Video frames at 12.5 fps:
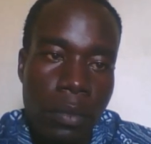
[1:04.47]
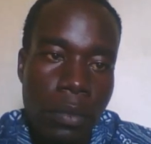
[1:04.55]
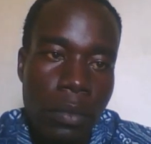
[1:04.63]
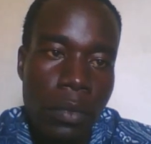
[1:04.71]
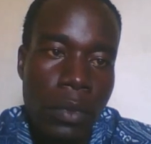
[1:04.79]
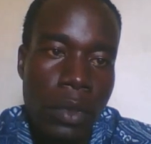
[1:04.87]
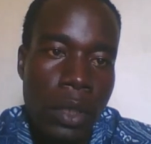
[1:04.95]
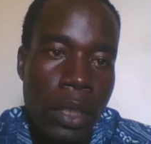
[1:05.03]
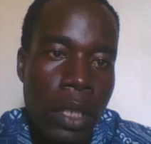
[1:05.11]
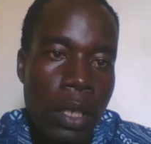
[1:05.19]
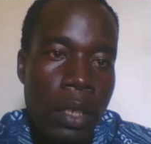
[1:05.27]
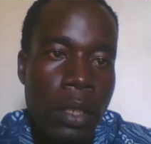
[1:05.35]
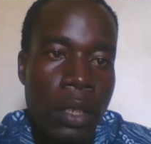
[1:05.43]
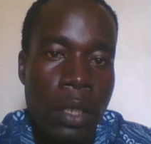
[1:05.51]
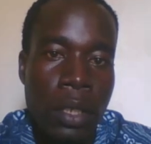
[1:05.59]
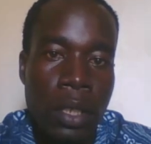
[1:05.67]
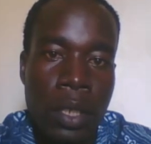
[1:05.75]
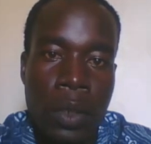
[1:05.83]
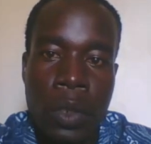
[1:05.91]
Yeah, the whole
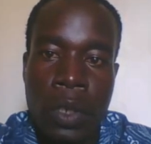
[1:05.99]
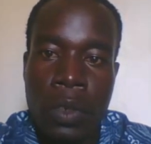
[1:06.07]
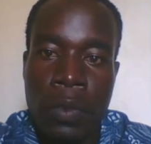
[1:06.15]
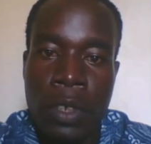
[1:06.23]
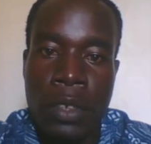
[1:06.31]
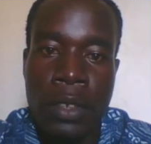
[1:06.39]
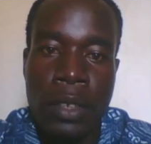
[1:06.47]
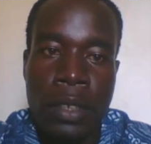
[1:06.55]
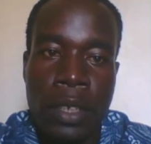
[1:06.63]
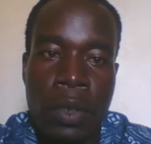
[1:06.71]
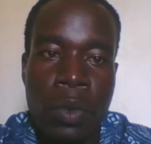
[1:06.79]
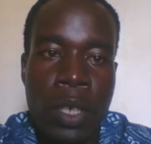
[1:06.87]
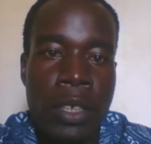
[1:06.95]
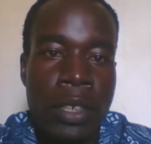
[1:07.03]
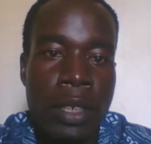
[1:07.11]
of this is a worksheet,